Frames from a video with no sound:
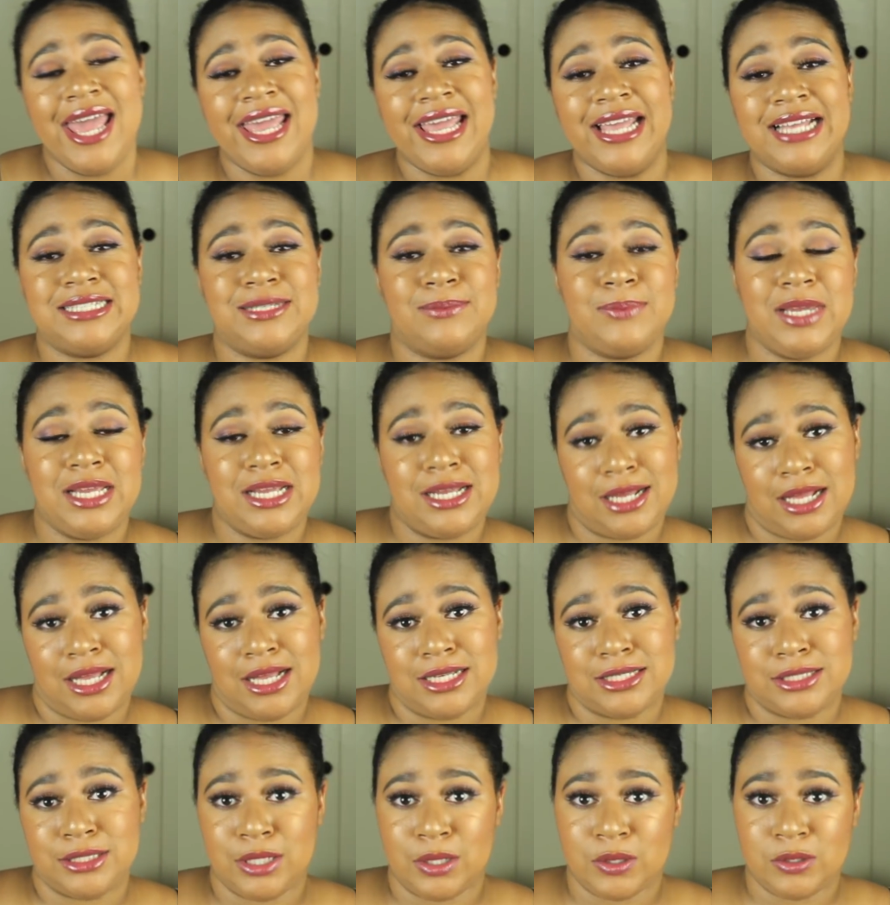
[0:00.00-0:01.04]
It's
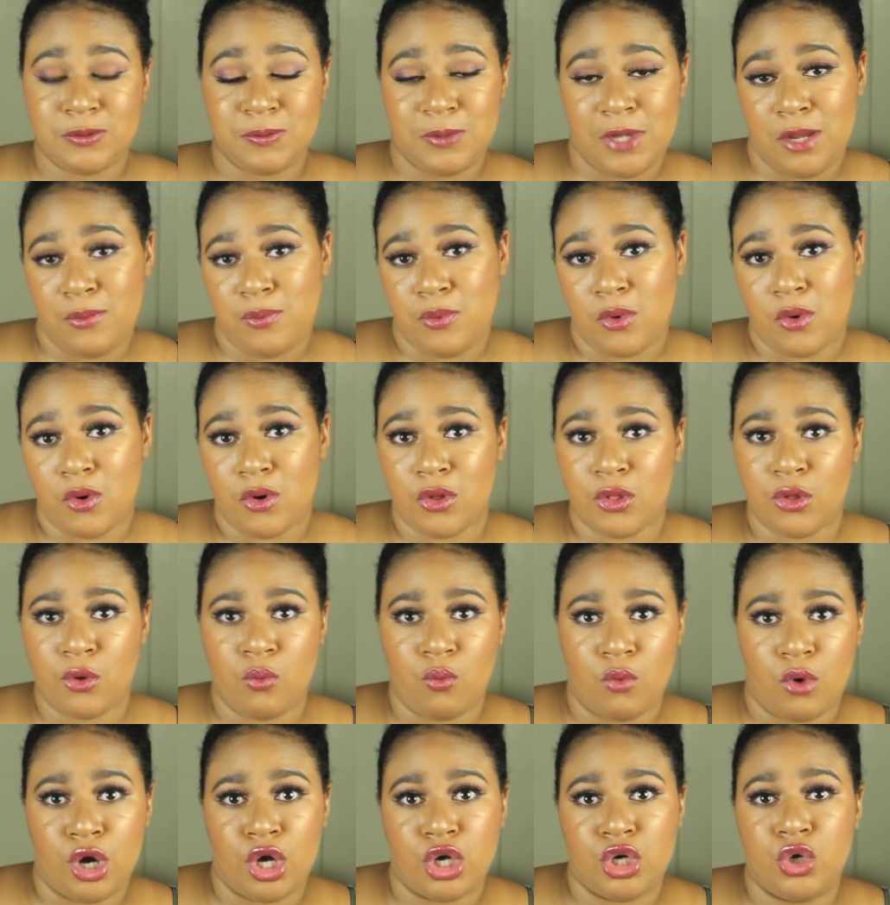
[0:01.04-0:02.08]
because those people are the
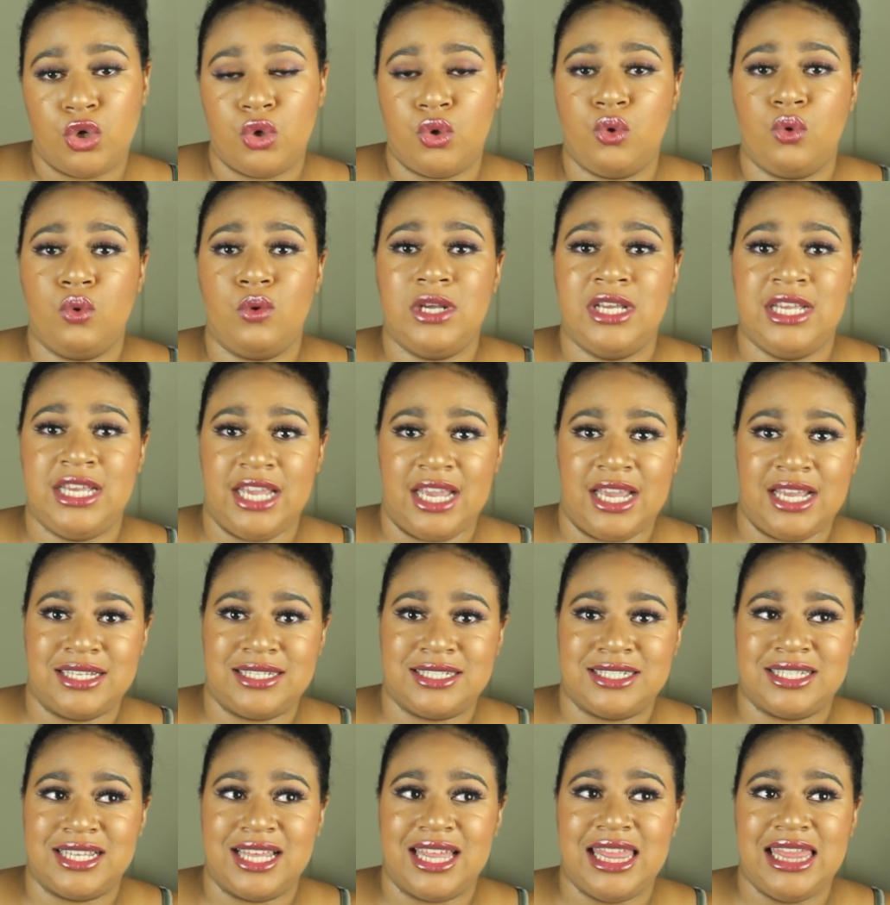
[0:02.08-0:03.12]
one who
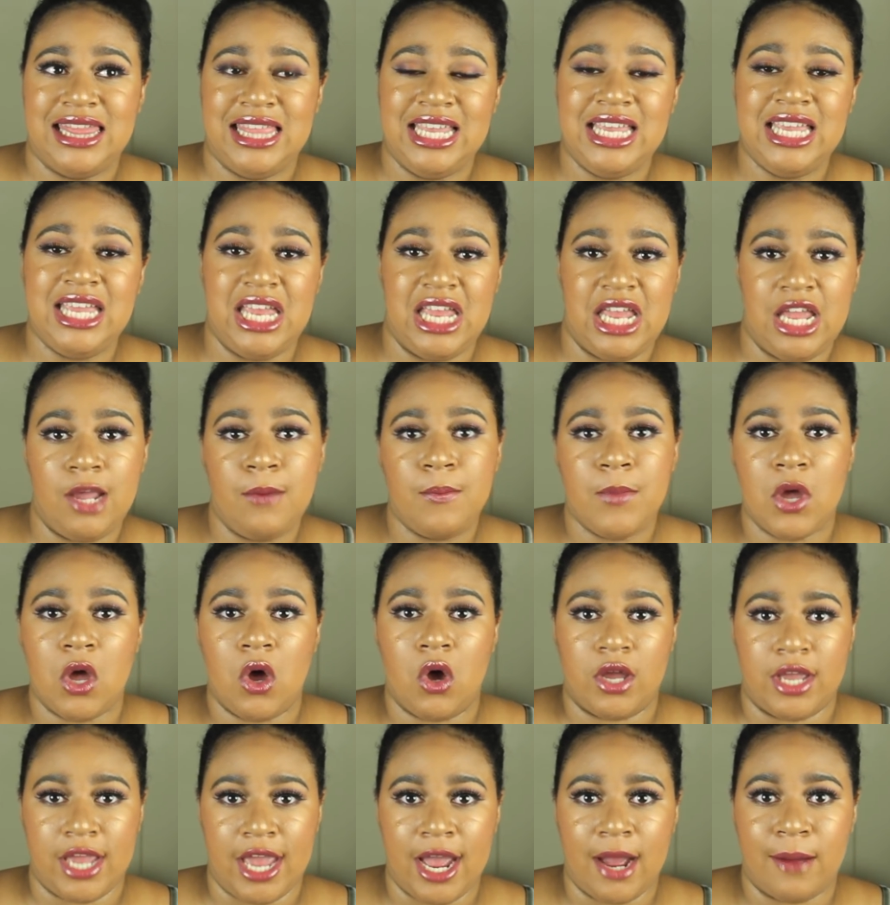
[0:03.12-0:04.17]
gets the
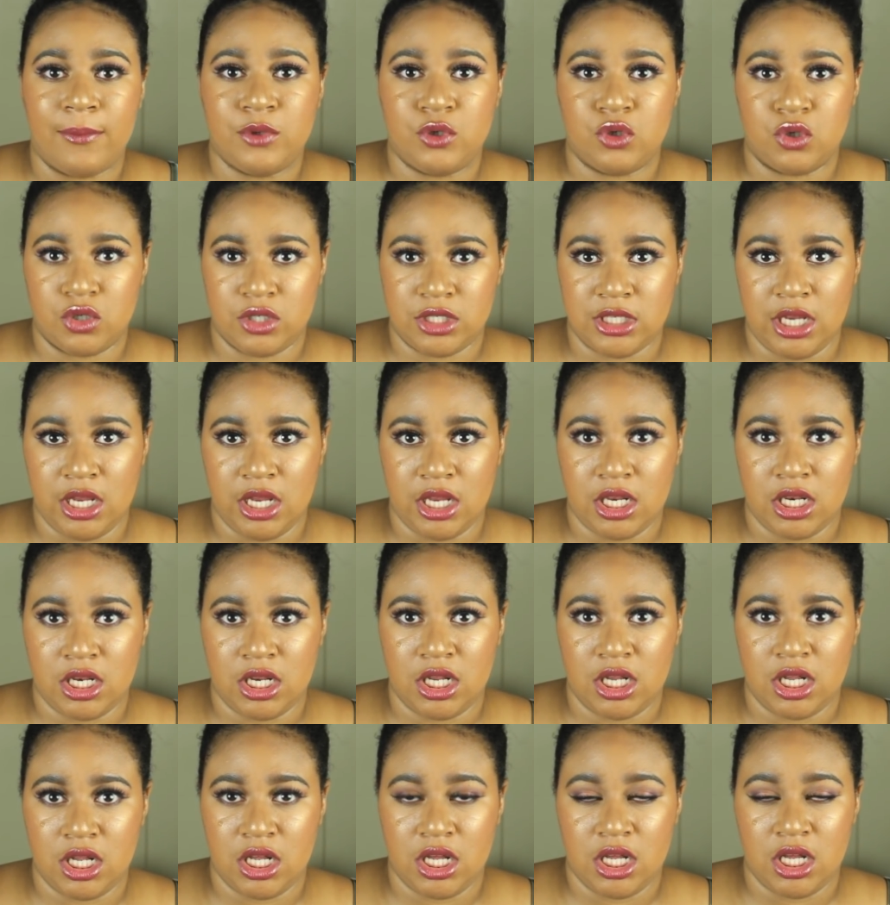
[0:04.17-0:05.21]
email captures in.
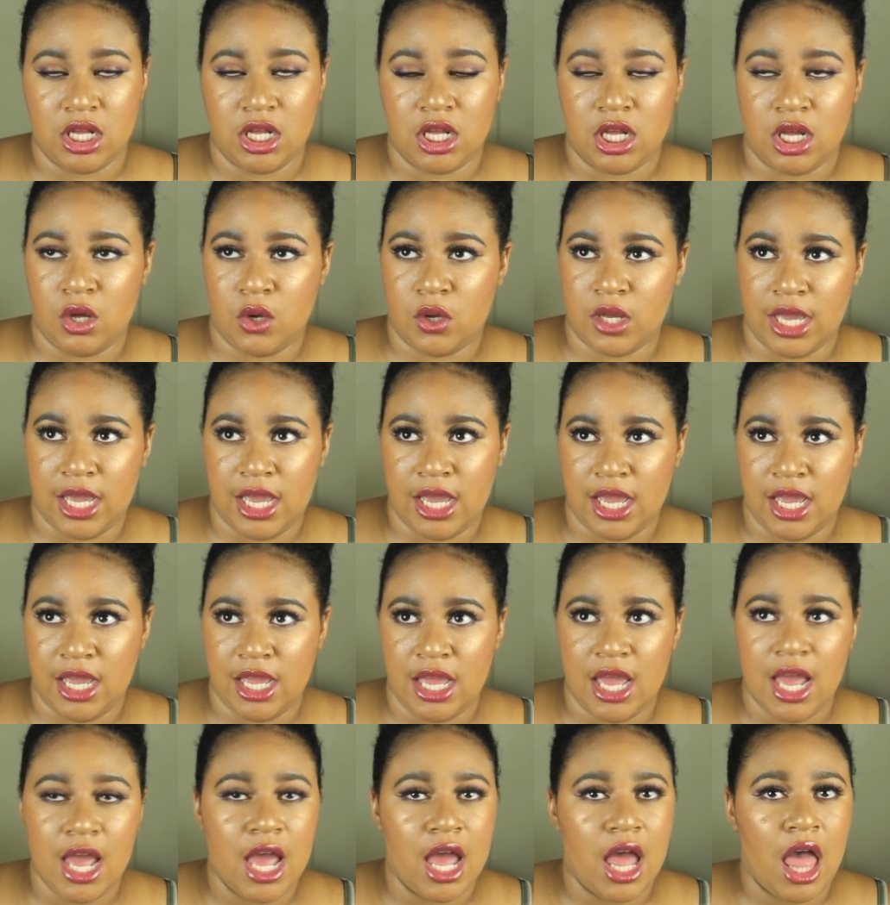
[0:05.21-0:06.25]
Okay?